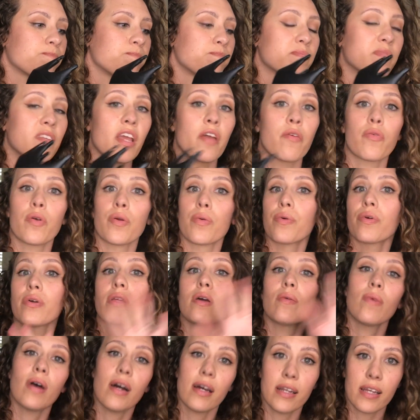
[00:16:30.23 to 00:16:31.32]
If we really
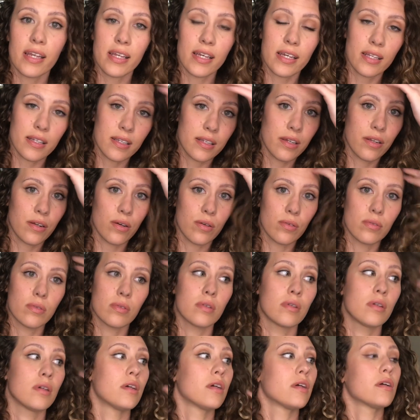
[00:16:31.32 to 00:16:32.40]
want to get,
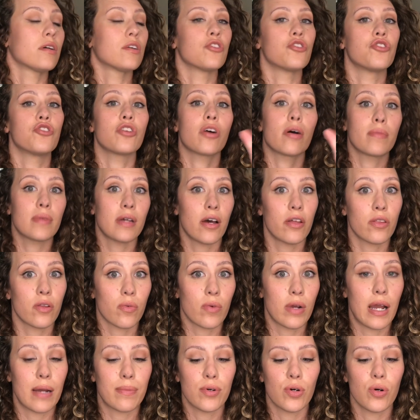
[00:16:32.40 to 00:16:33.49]
jump down the
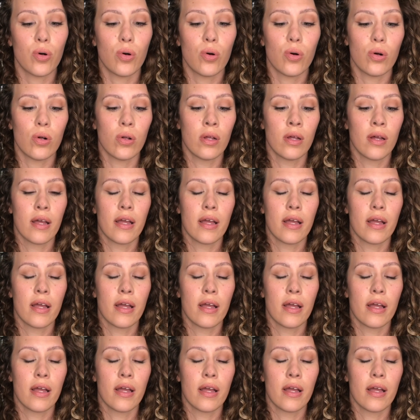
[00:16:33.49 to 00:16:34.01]
rabbit hole,